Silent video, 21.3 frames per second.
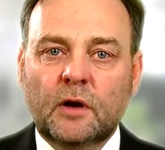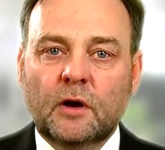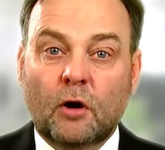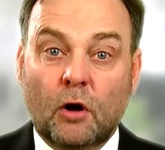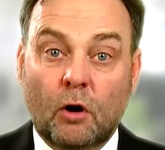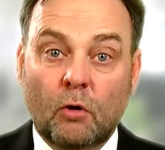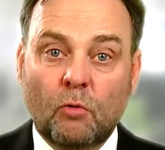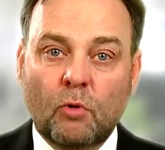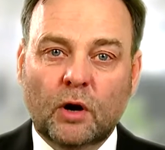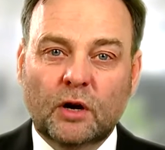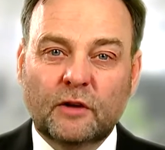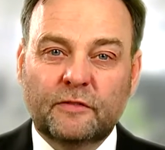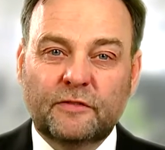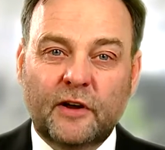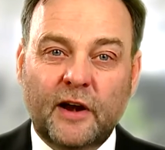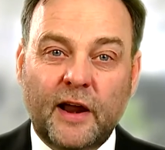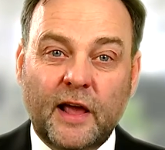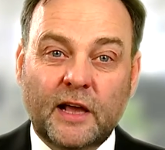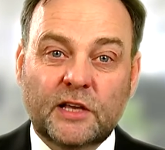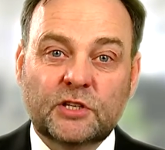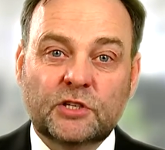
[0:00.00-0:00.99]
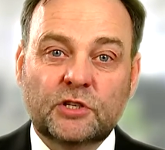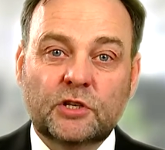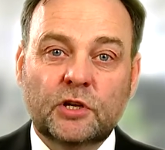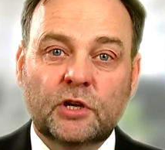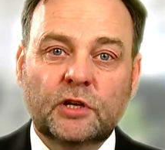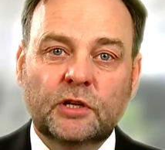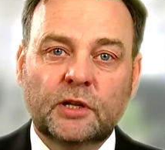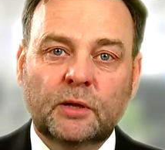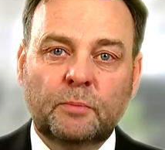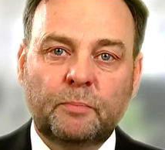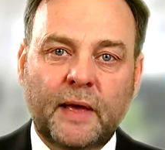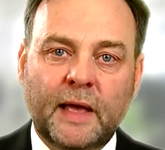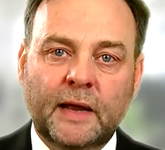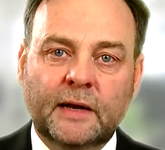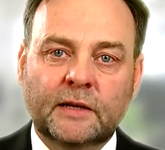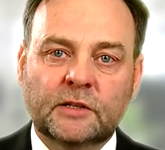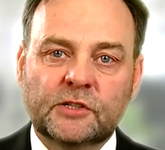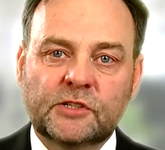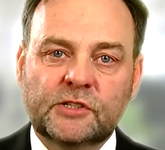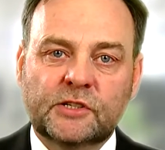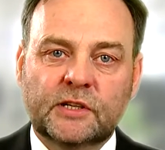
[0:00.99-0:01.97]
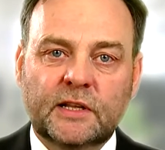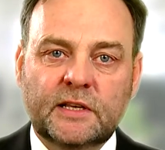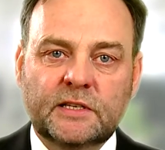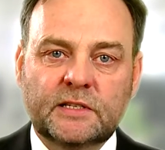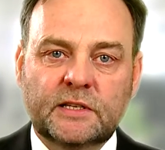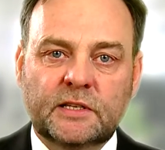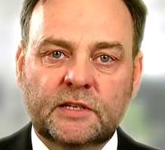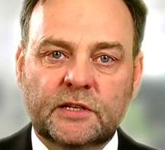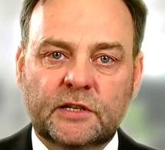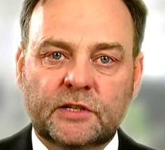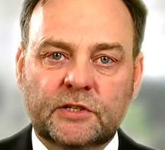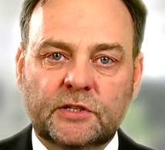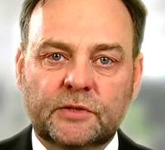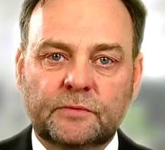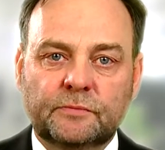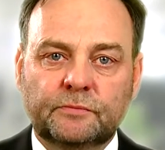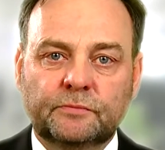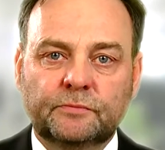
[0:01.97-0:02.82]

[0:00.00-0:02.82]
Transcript: or one of our external panel solicitors.